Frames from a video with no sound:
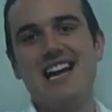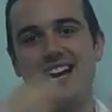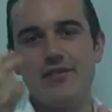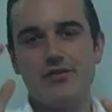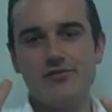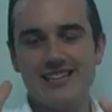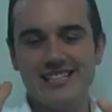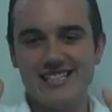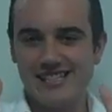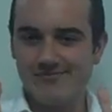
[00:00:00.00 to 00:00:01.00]
And if you
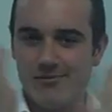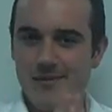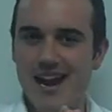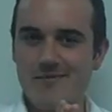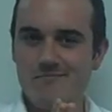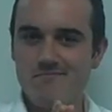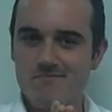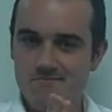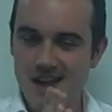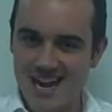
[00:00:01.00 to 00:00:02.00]
really just remain
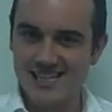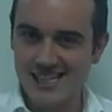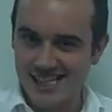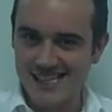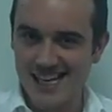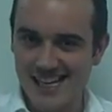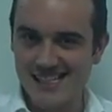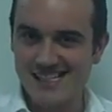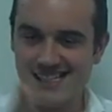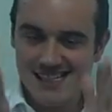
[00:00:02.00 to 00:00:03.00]
passionate
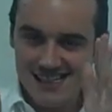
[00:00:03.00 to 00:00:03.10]
and